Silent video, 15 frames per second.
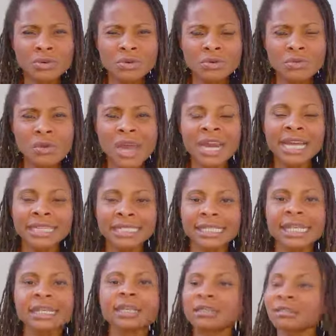when I
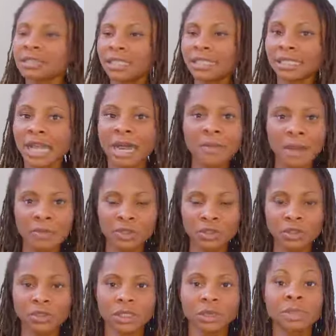said, listen, I'm happy to
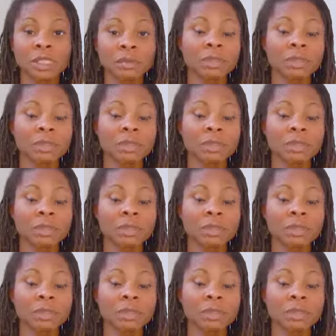go to the beach,